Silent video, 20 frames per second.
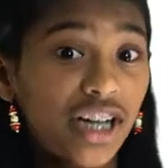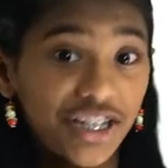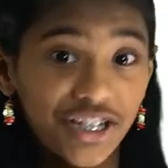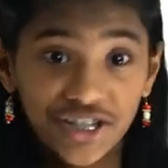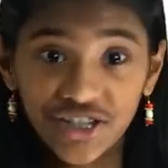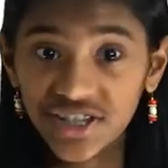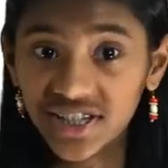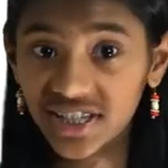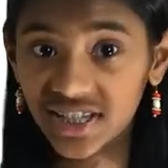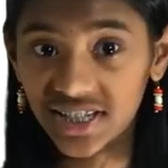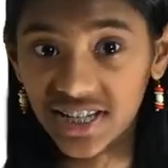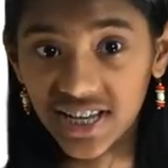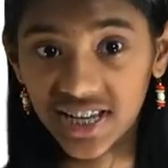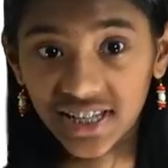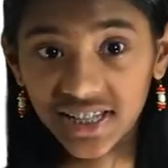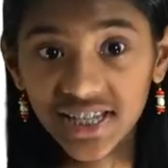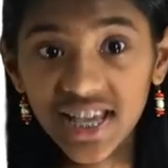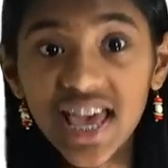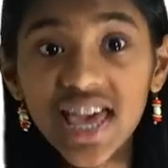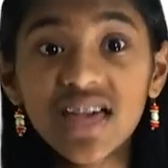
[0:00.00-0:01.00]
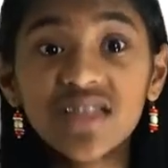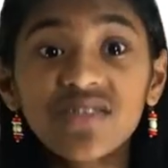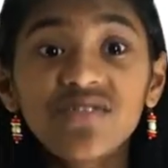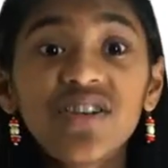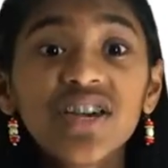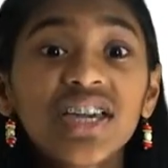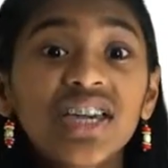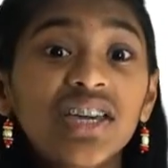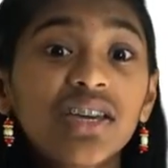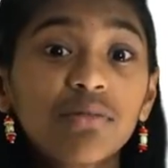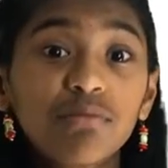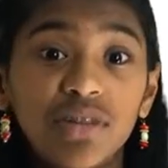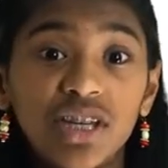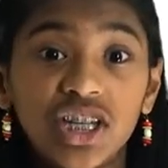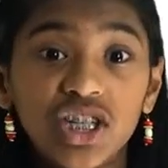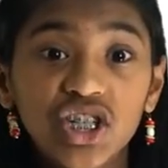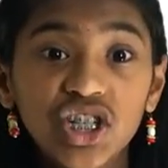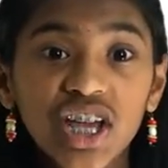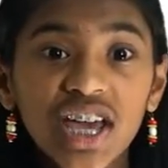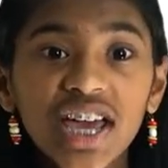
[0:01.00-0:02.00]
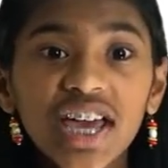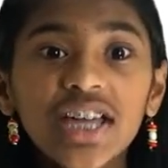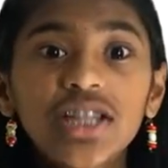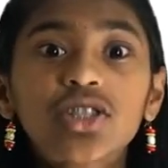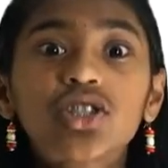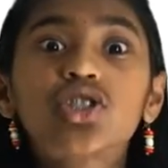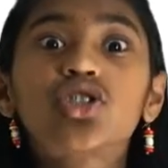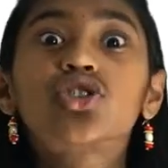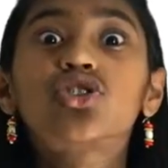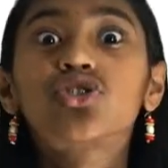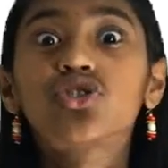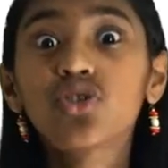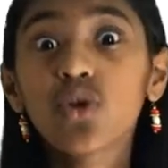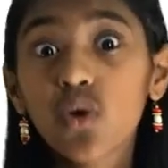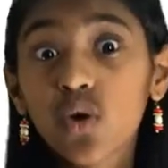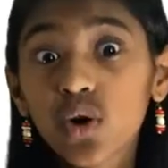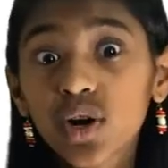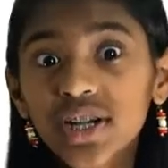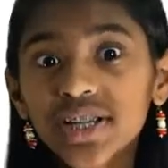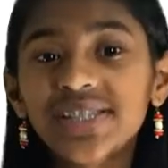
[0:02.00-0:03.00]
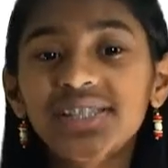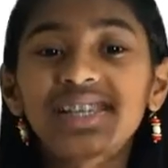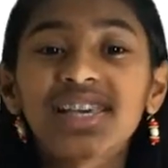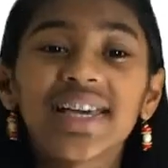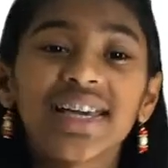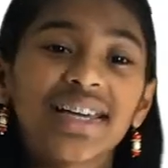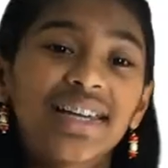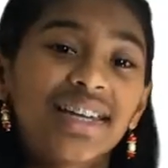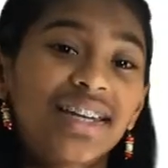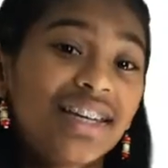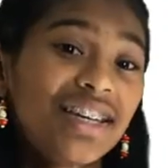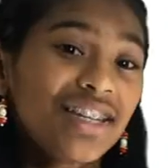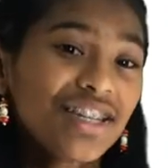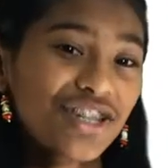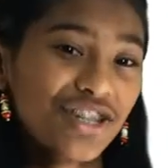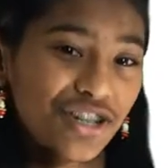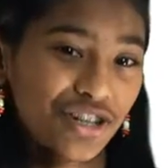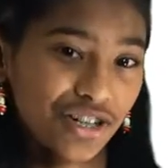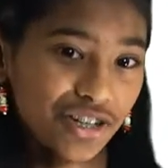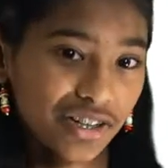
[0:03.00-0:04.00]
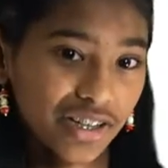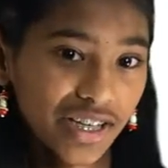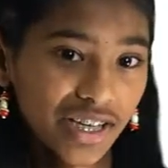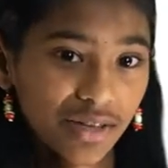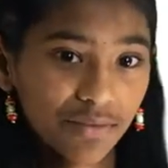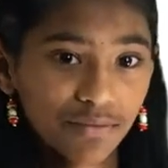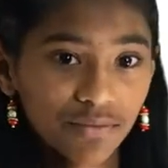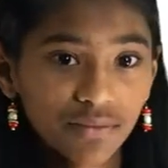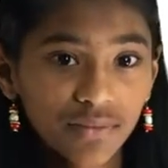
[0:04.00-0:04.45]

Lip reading: understands the image and stores it internally,